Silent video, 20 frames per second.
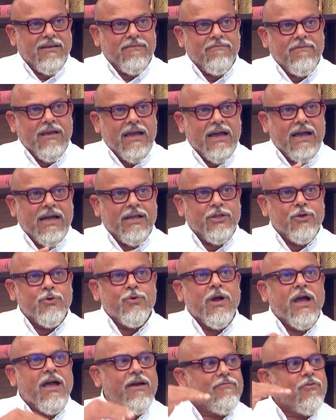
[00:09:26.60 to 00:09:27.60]
where you
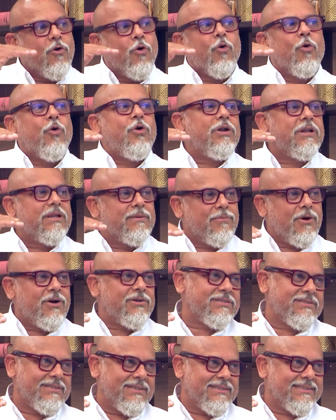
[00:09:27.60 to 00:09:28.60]
have all the
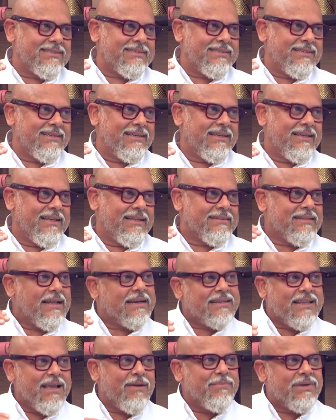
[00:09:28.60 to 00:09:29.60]
bosses.
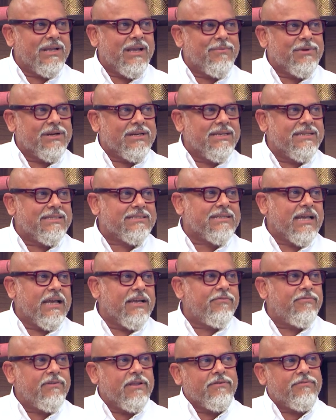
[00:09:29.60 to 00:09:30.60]
That can become a real
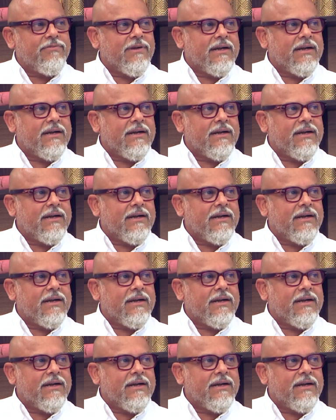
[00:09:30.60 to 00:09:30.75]
stifling yeah.